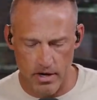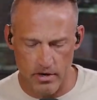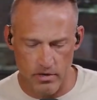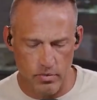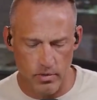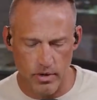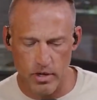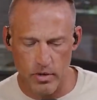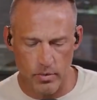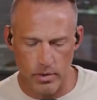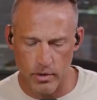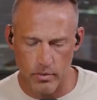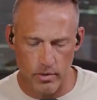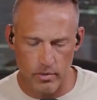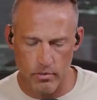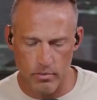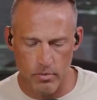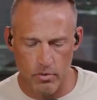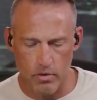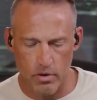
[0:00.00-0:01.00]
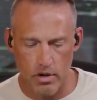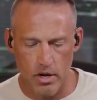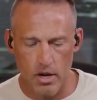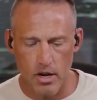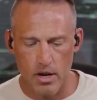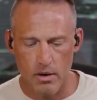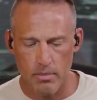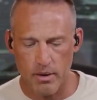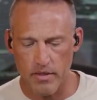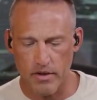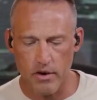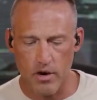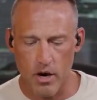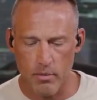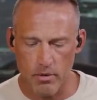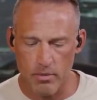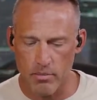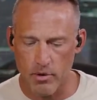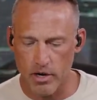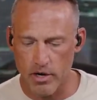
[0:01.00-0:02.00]
A 2021 report by the
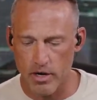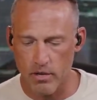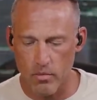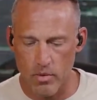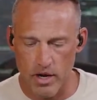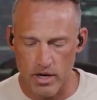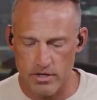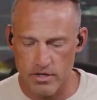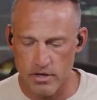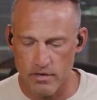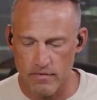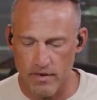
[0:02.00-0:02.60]
Carbon Market Watch